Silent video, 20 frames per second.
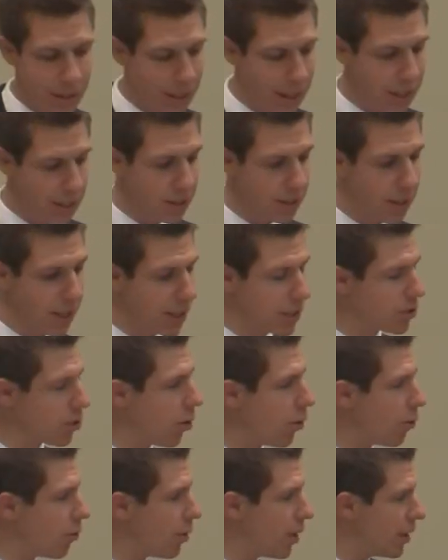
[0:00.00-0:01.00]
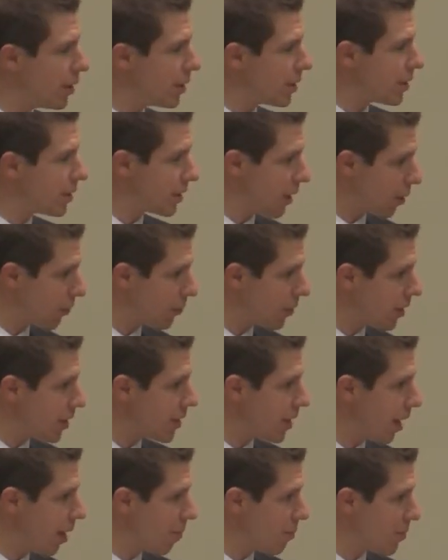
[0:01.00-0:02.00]
He is, he's self
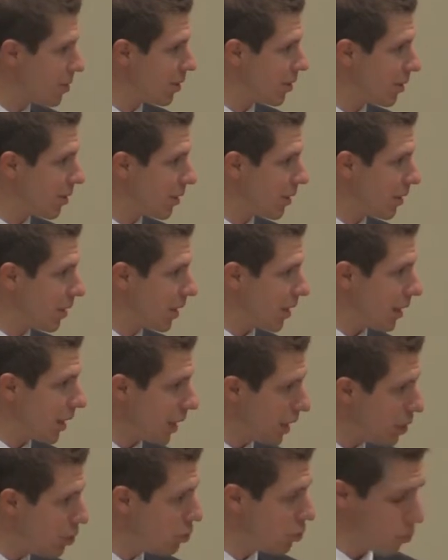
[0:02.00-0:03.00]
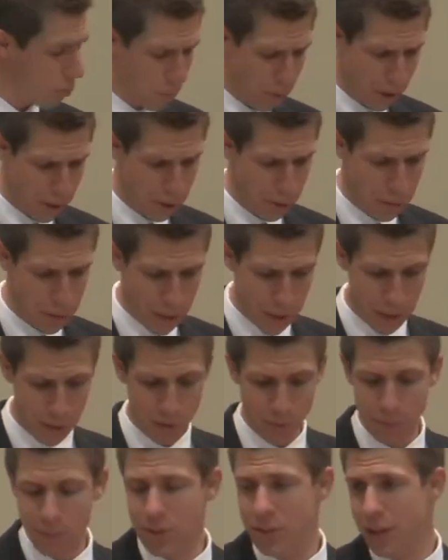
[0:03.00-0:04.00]
condemned. He's the one who did it
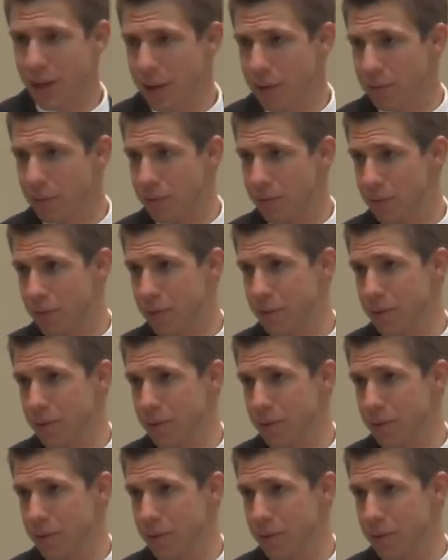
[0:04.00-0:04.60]
to himself.